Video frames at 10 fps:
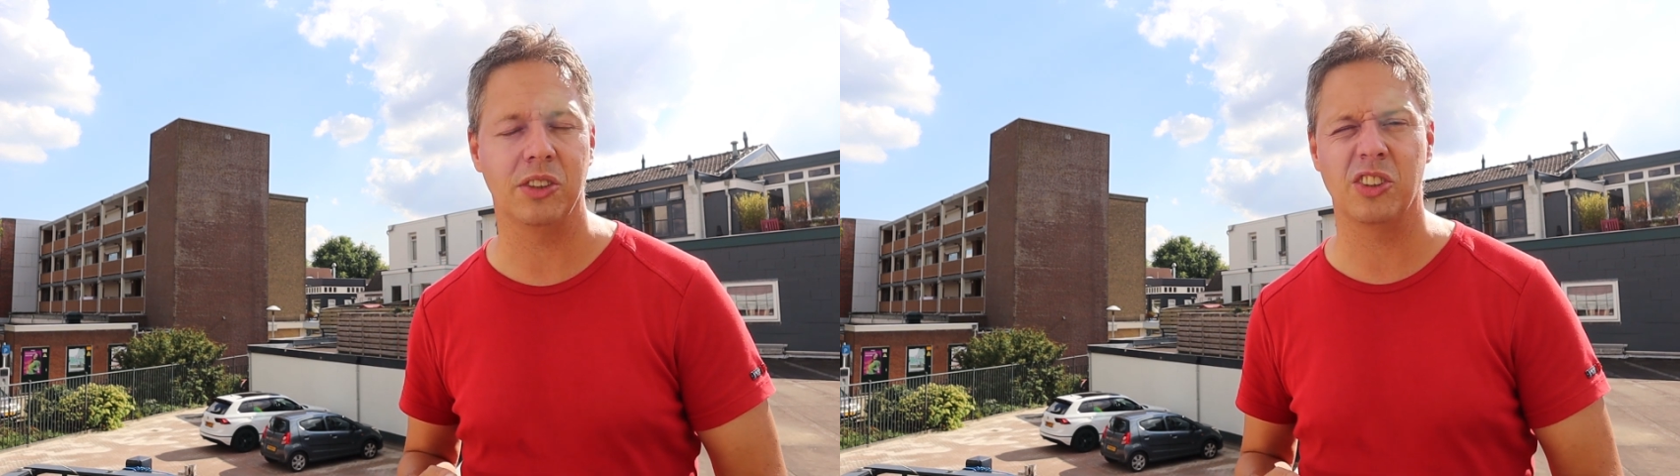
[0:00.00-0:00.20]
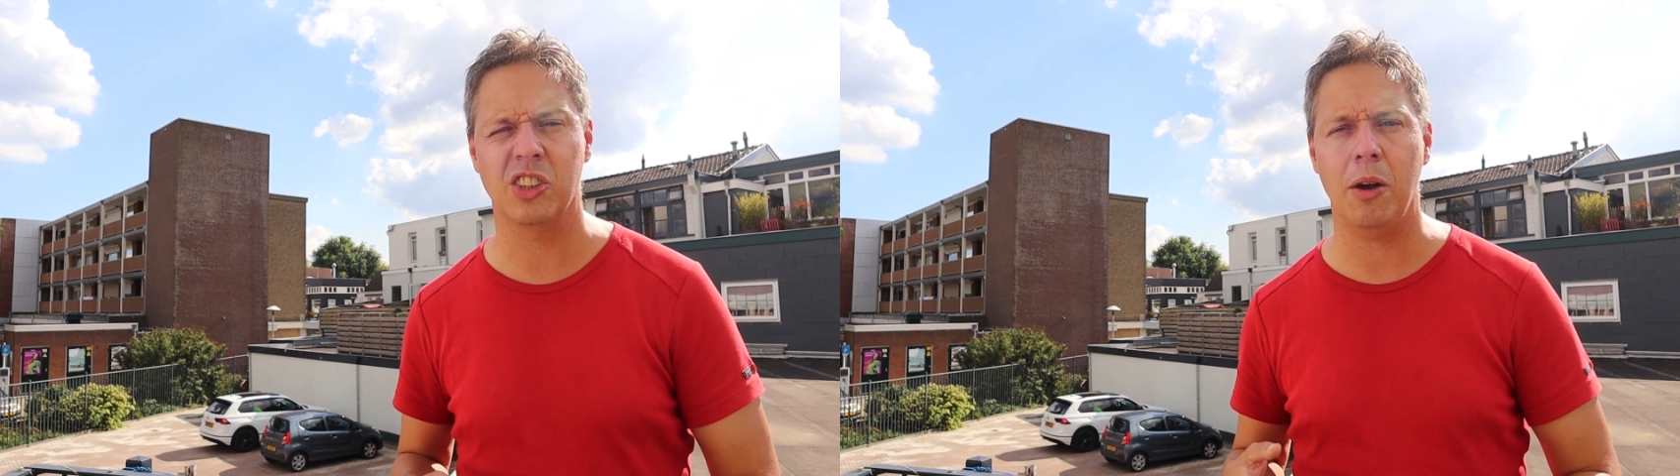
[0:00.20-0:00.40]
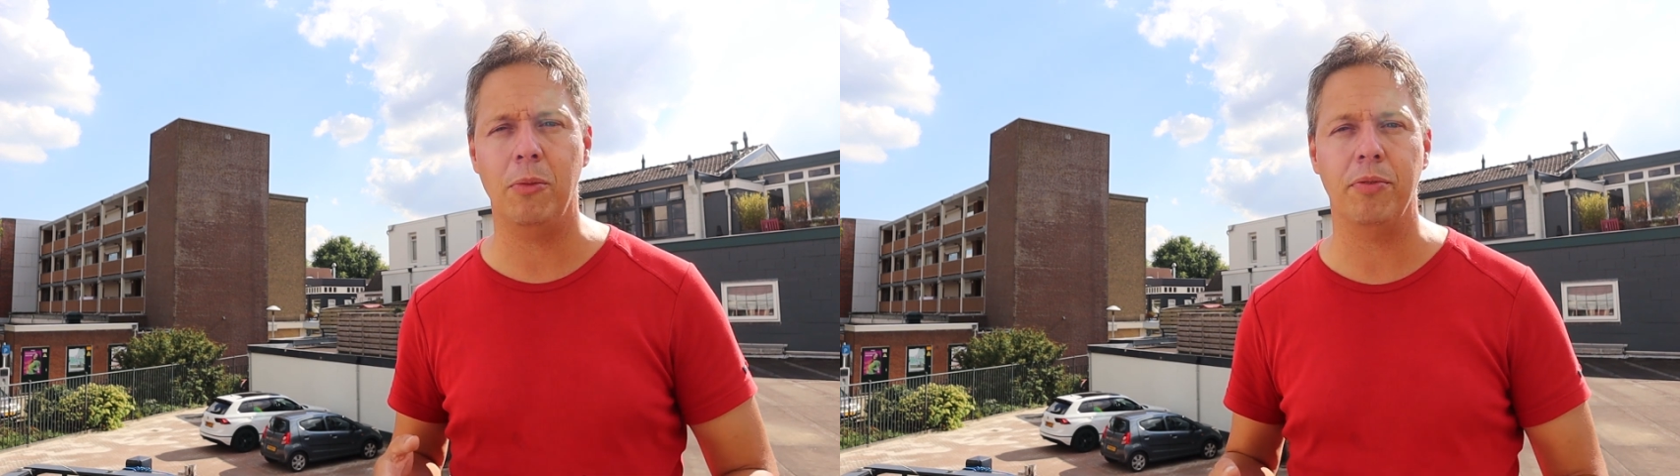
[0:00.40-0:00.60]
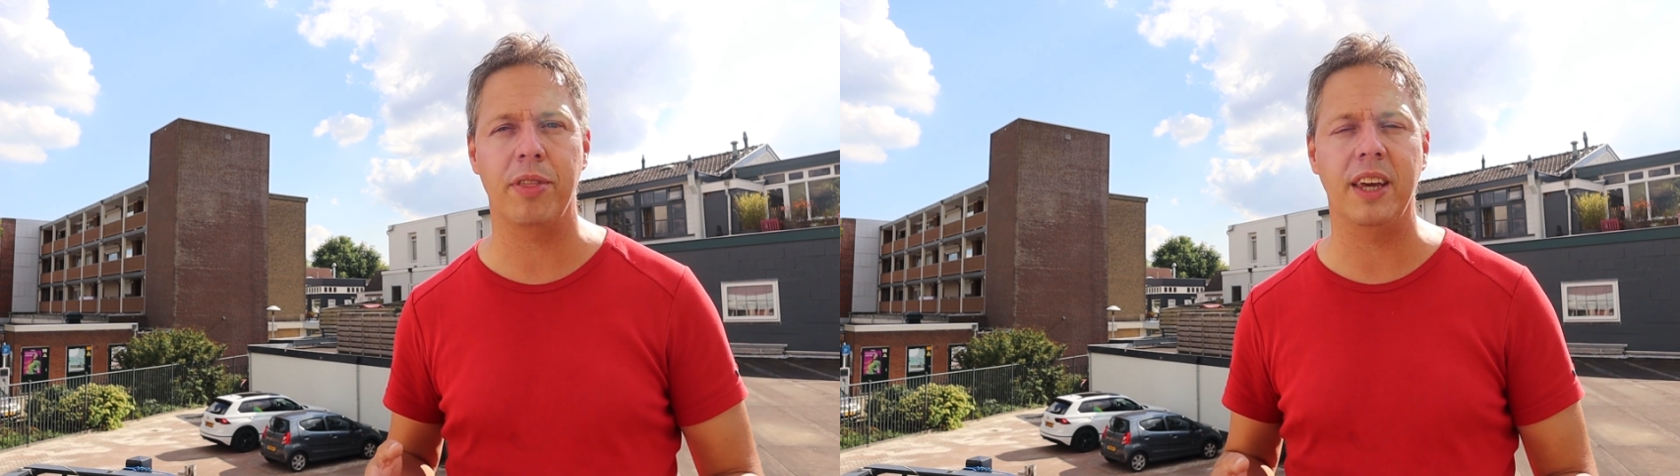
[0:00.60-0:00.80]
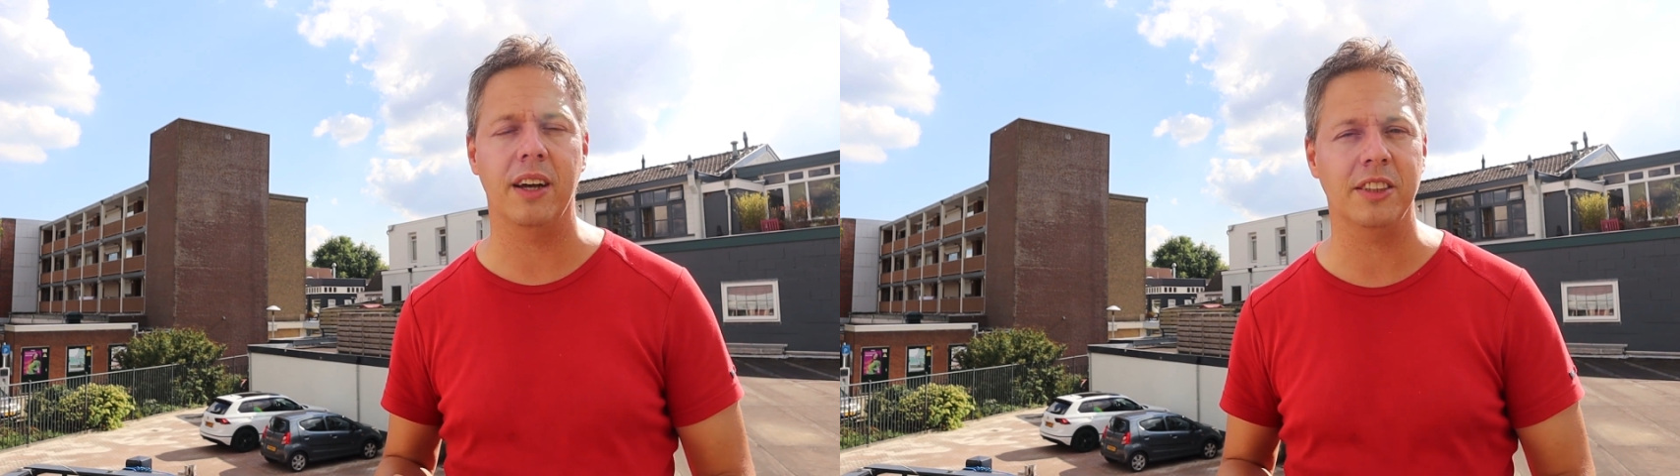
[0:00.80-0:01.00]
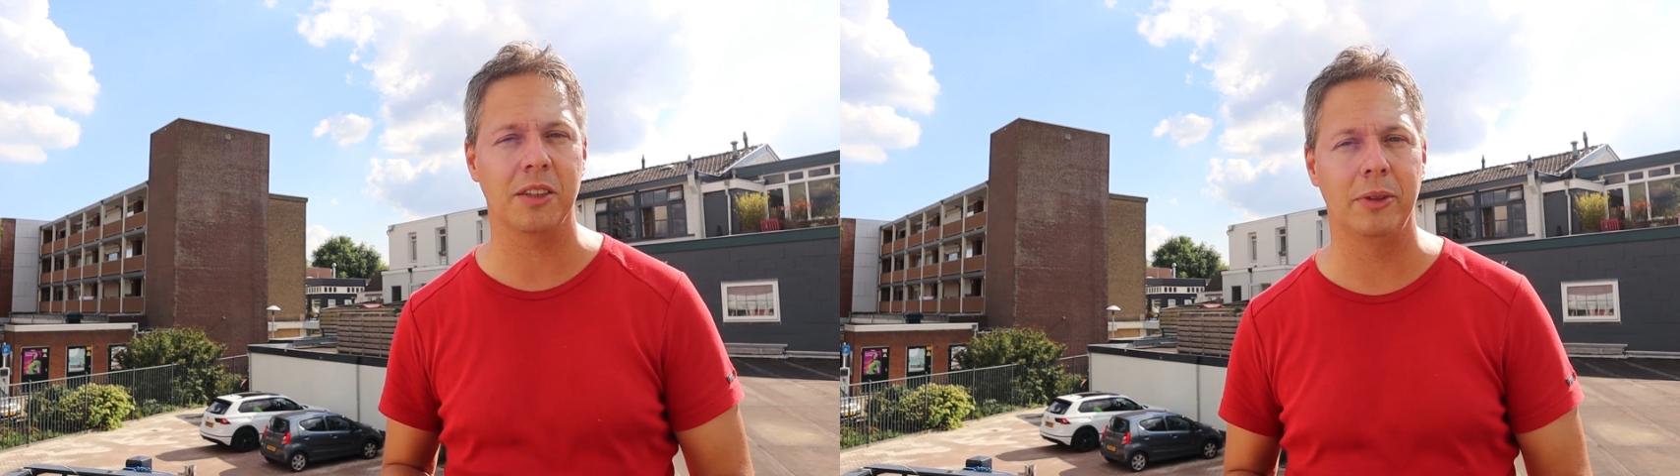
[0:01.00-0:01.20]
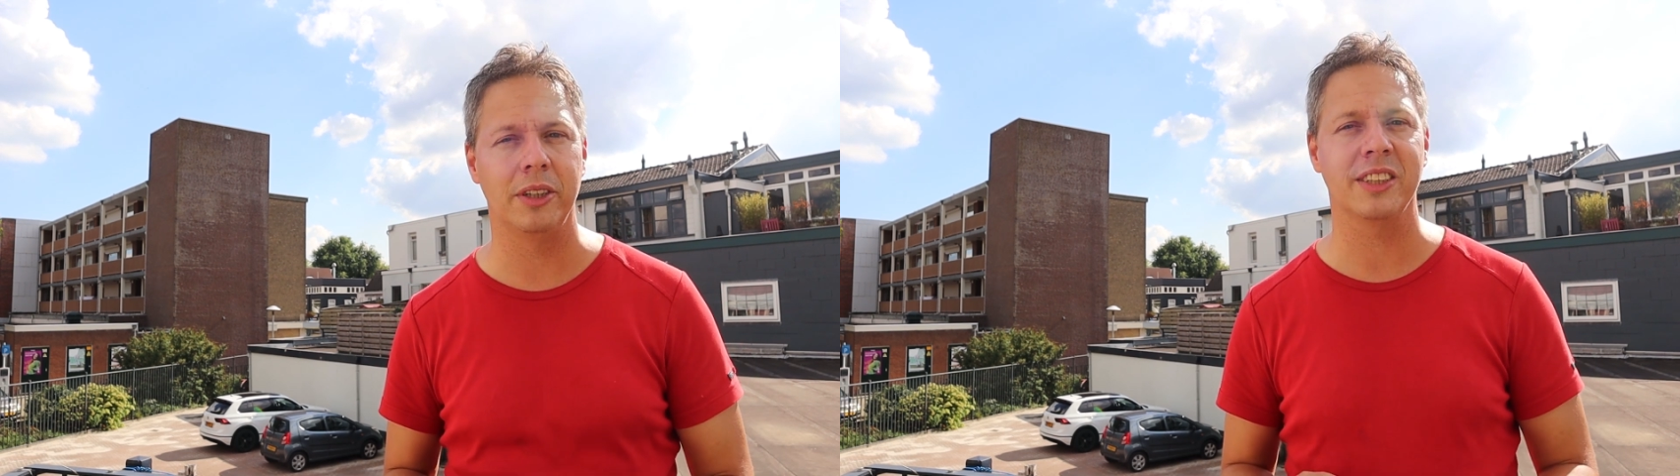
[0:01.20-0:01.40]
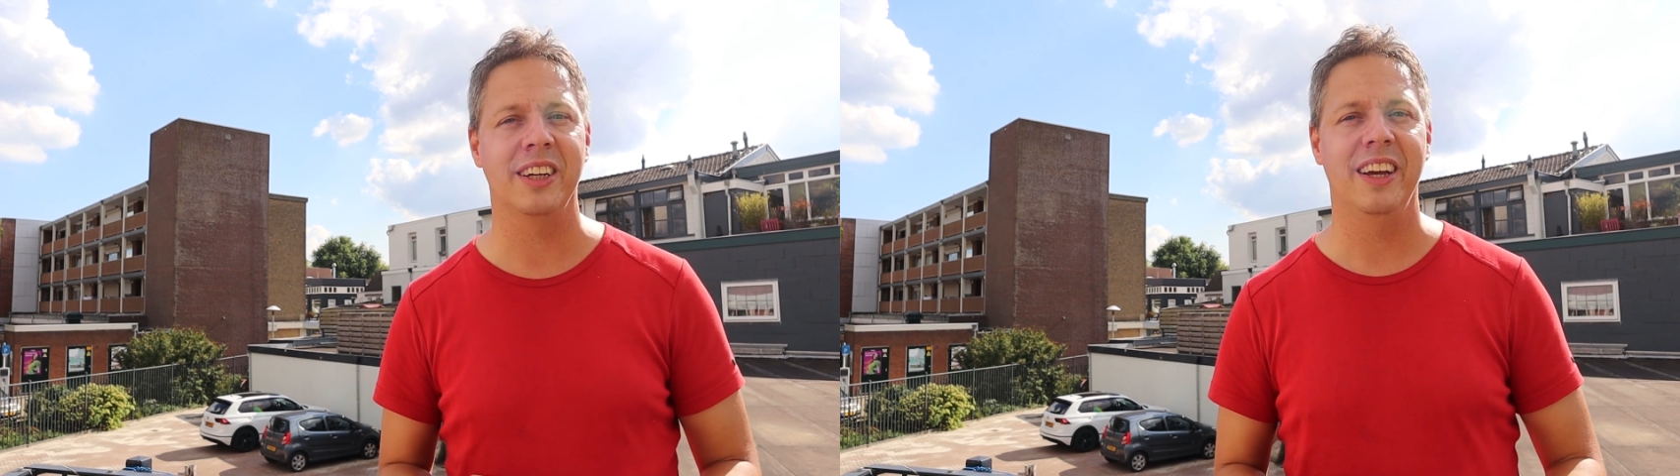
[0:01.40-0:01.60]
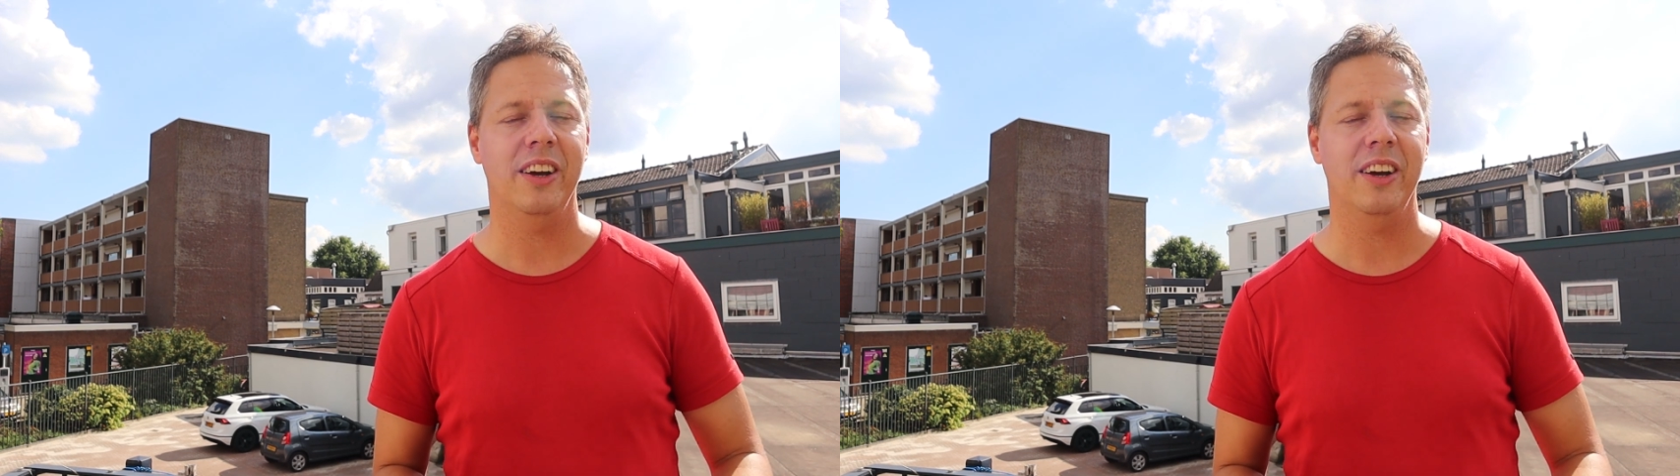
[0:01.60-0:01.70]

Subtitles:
So some of the customers